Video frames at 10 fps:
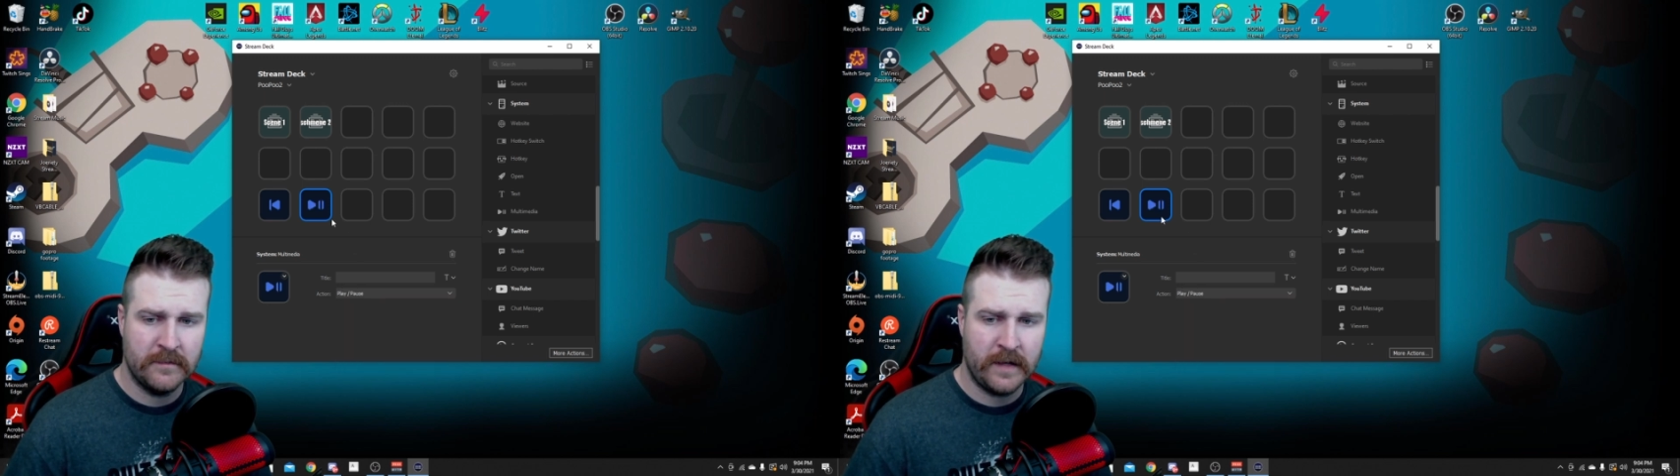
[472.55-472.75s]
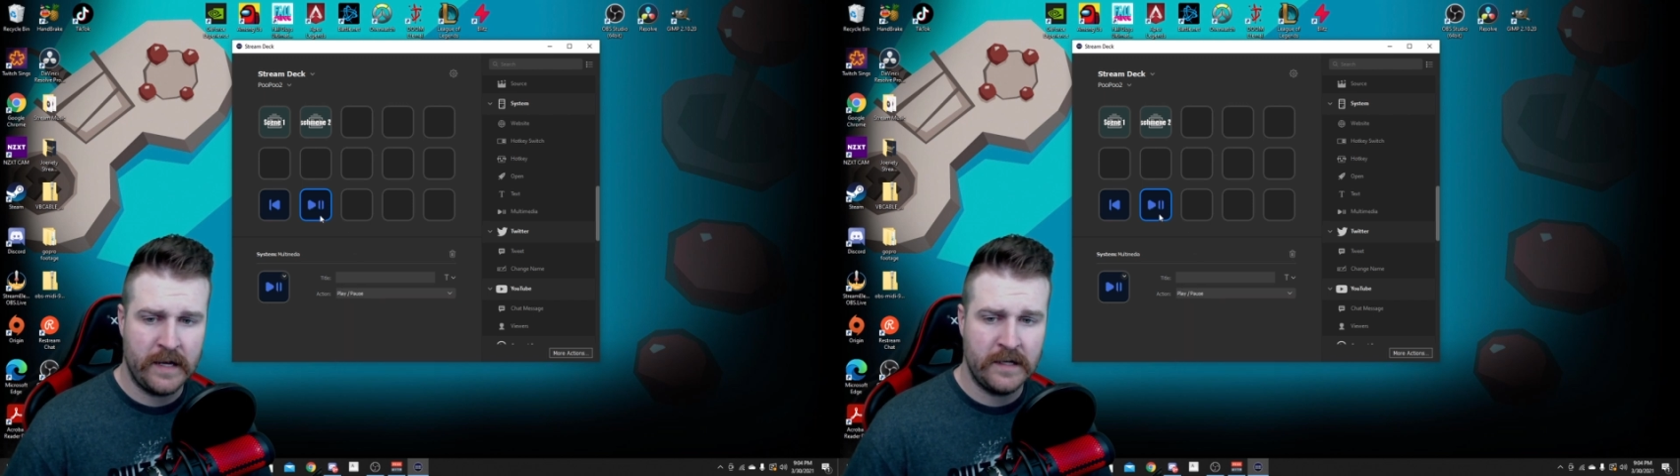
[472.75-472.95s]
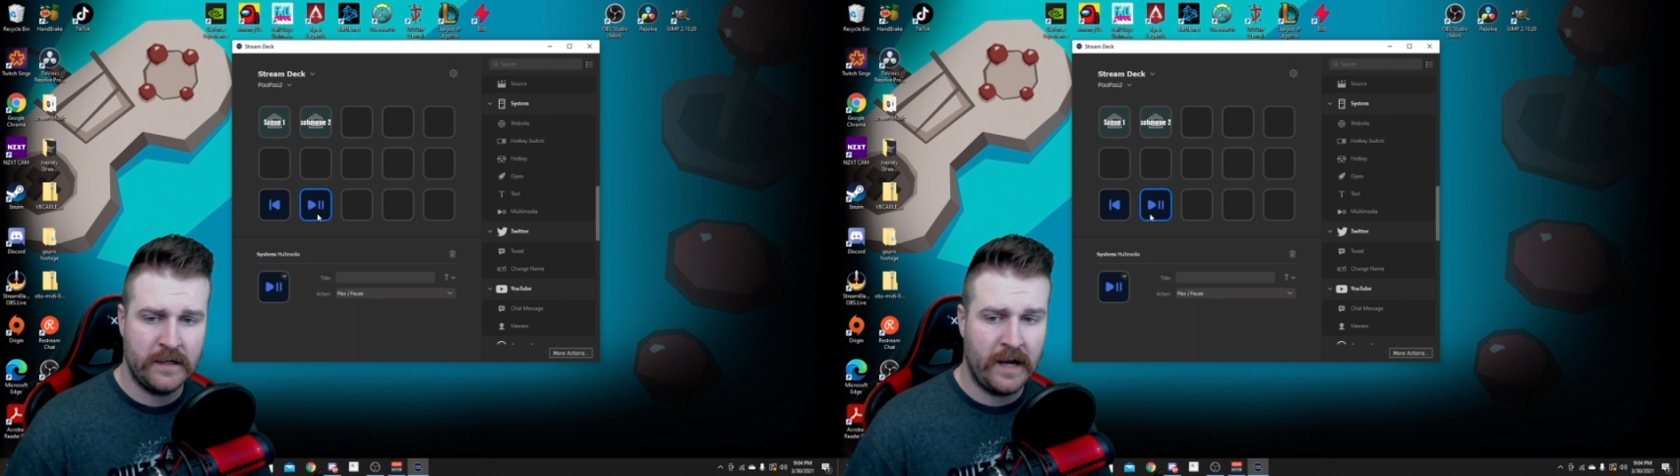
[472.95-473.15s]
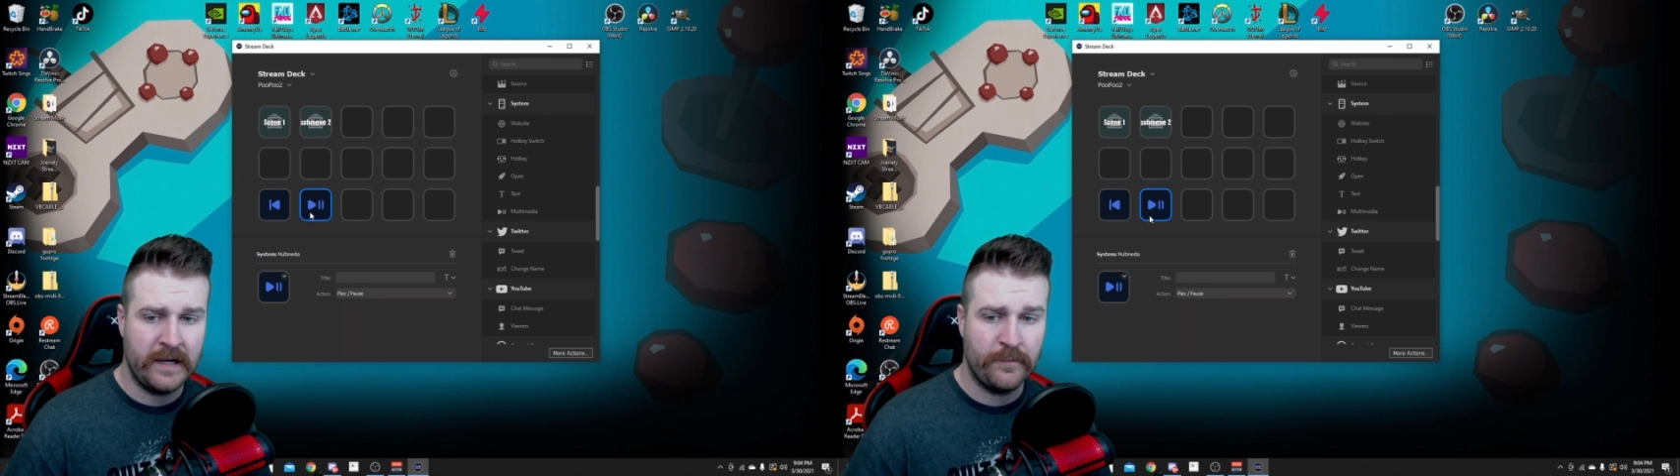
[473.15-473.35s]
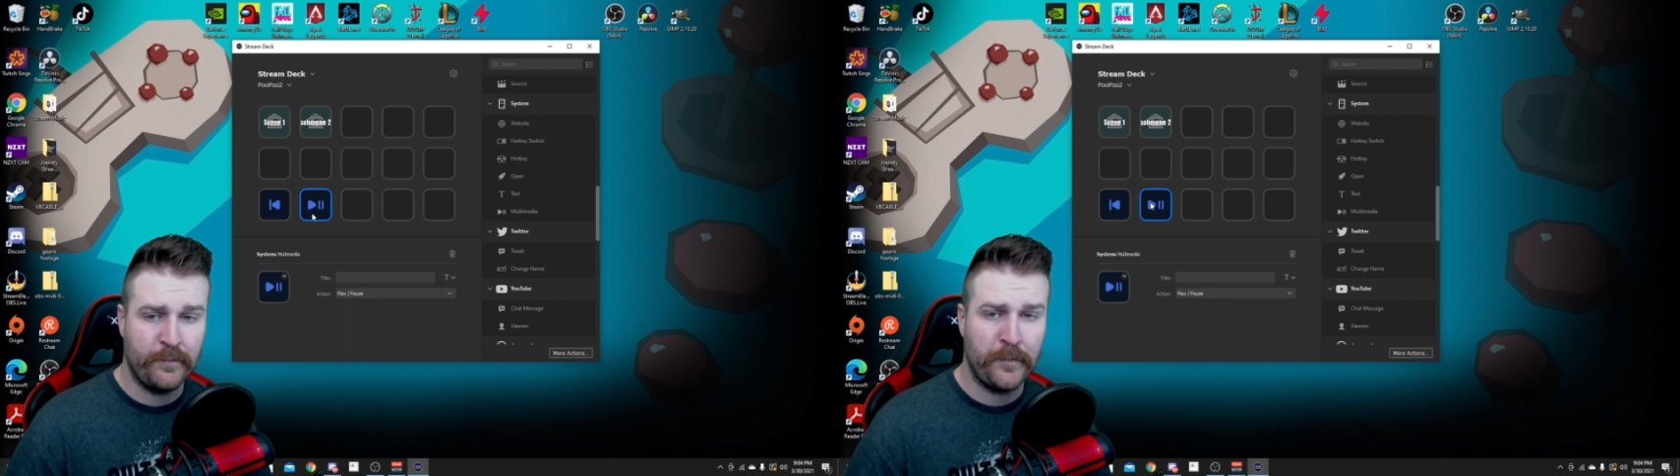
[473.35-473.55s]
I
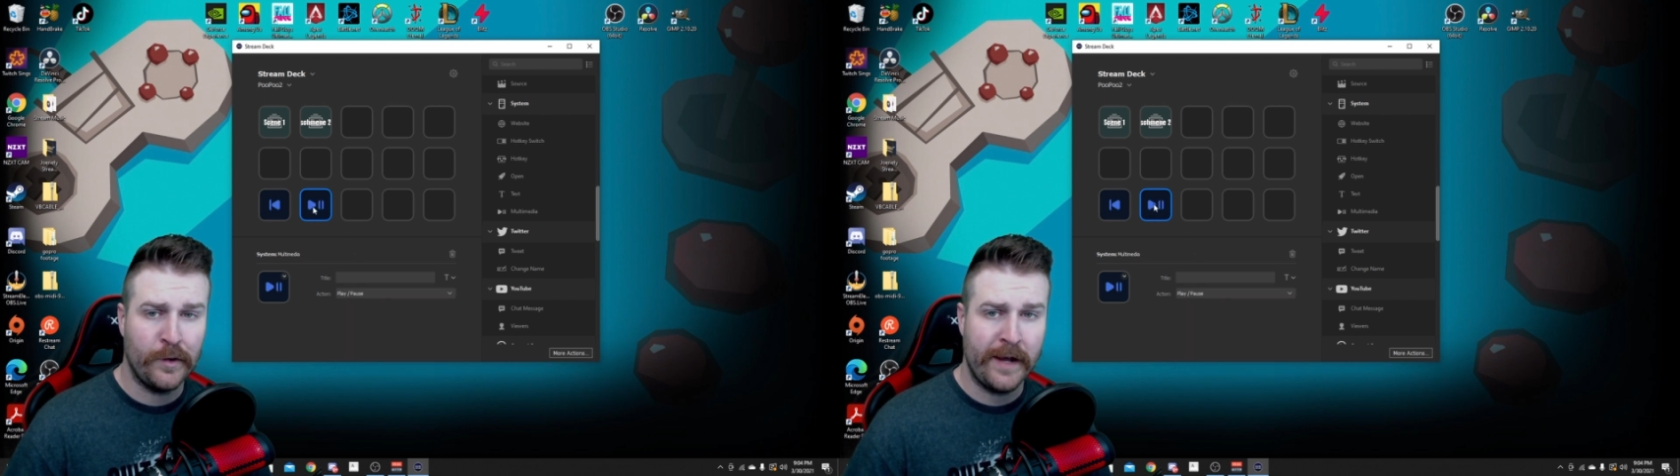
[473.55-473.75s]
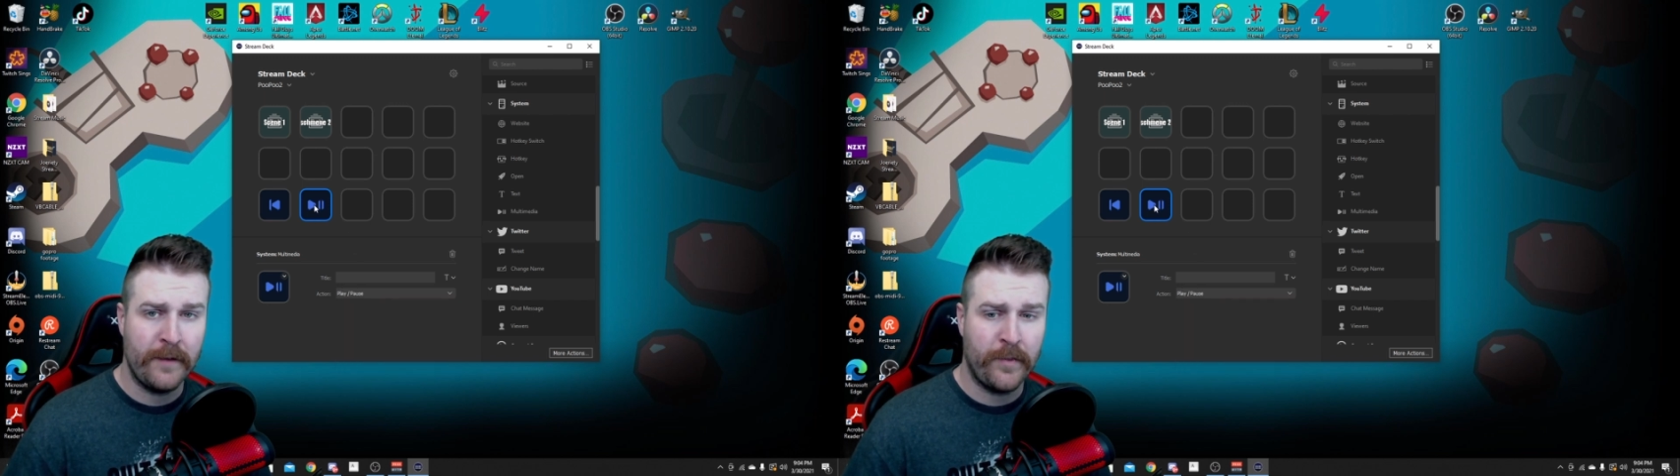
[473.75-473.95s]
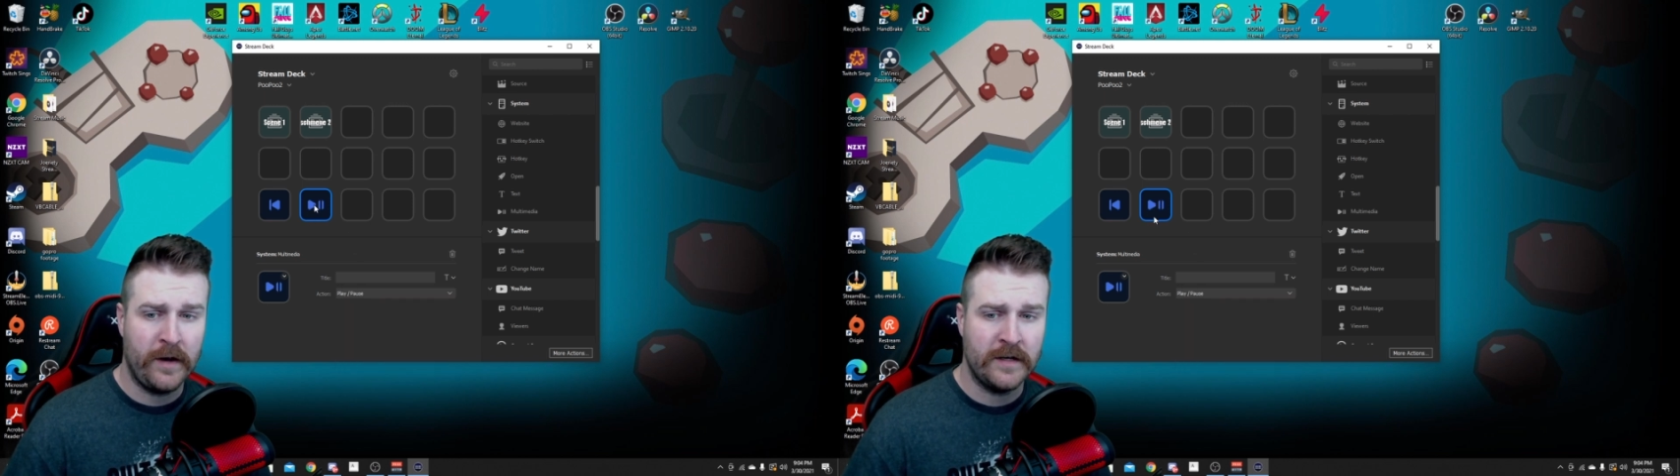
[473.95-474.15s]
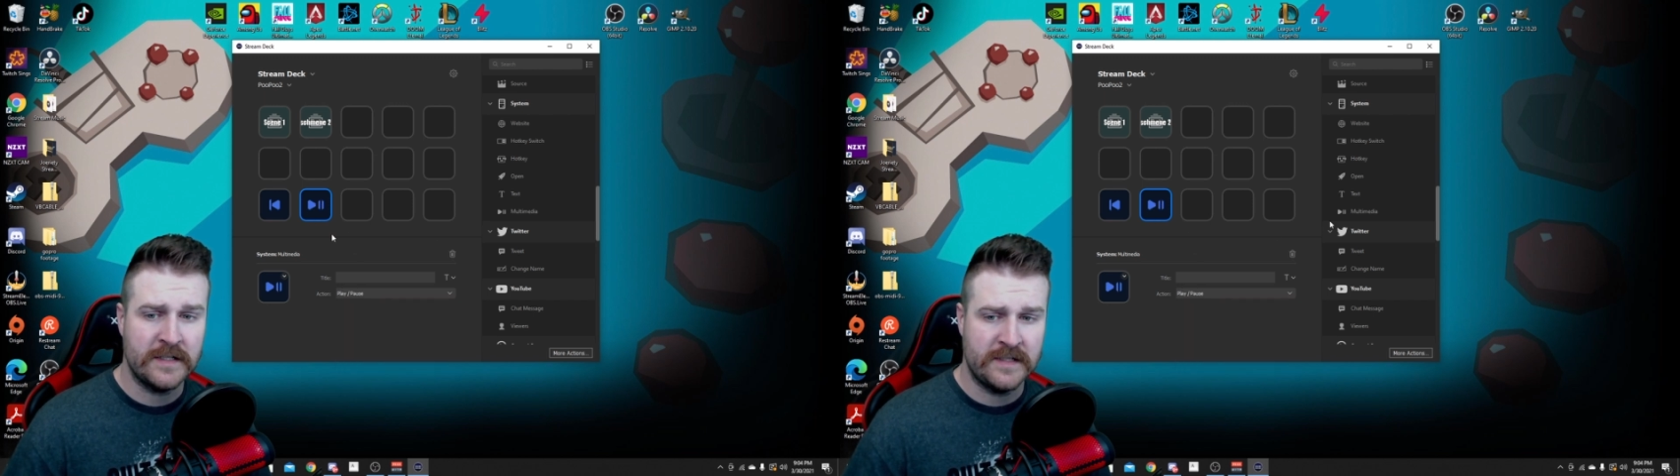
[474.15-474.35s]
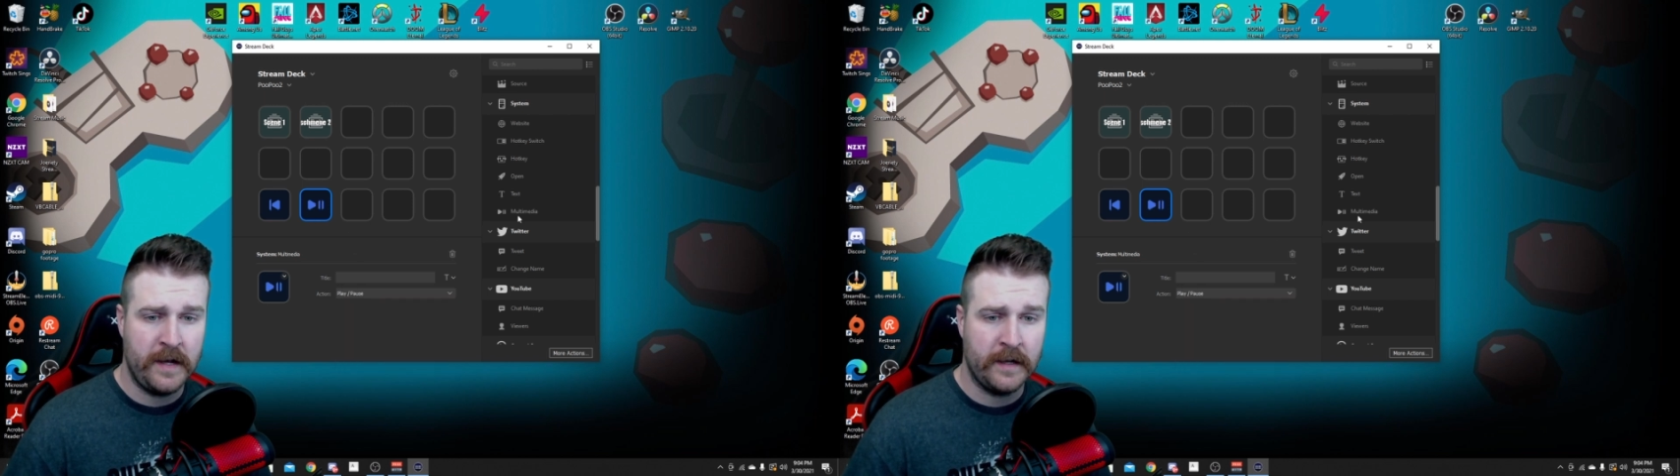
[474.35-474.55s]
did play
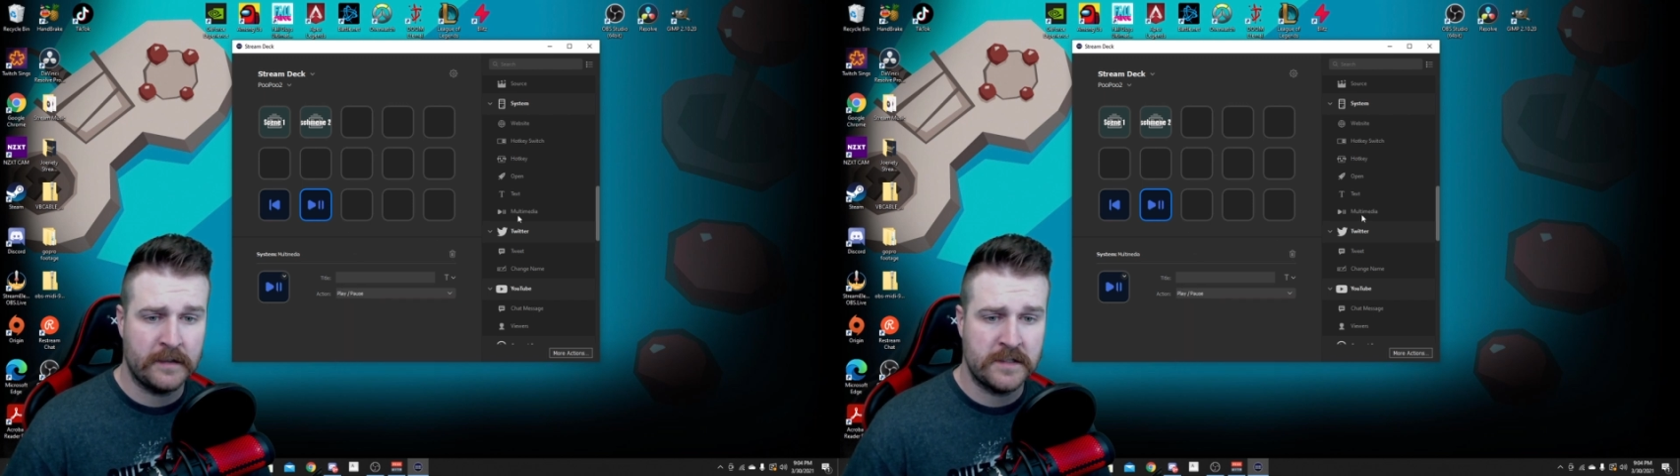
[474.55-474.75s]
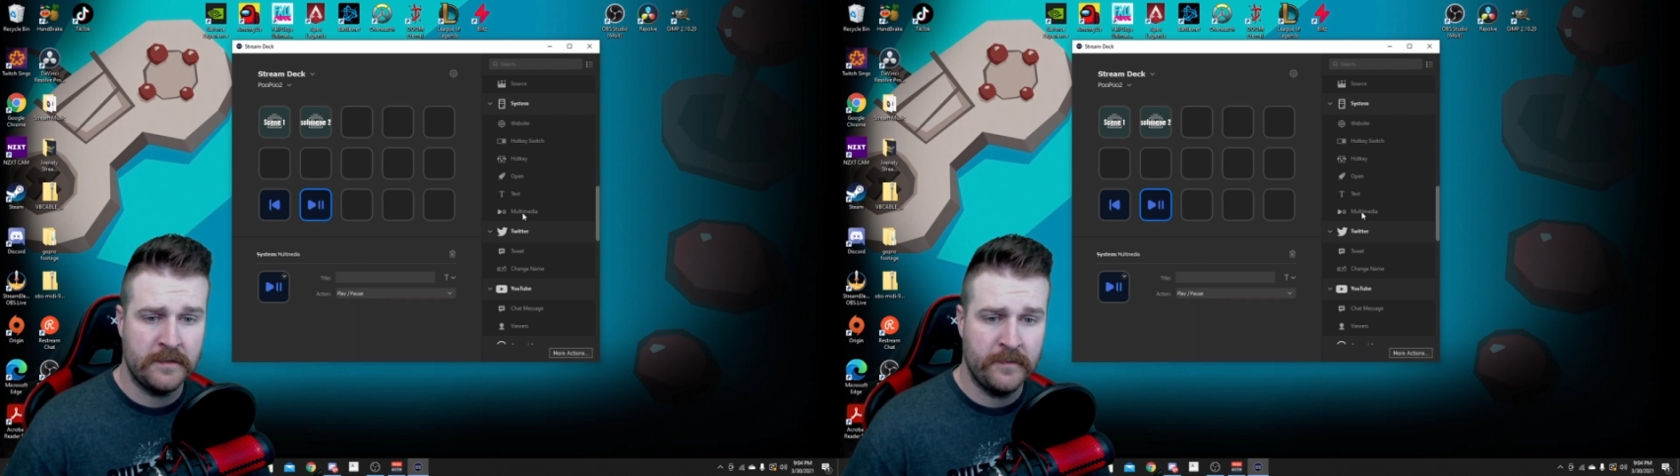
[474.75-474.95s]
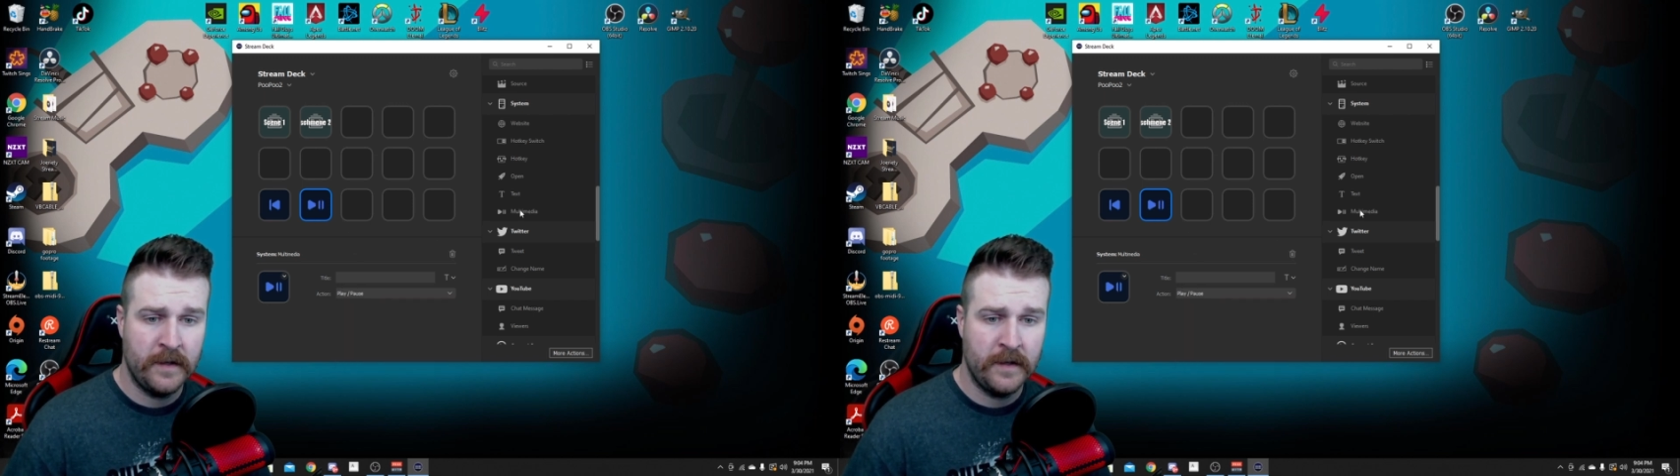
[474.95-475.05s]
pause next.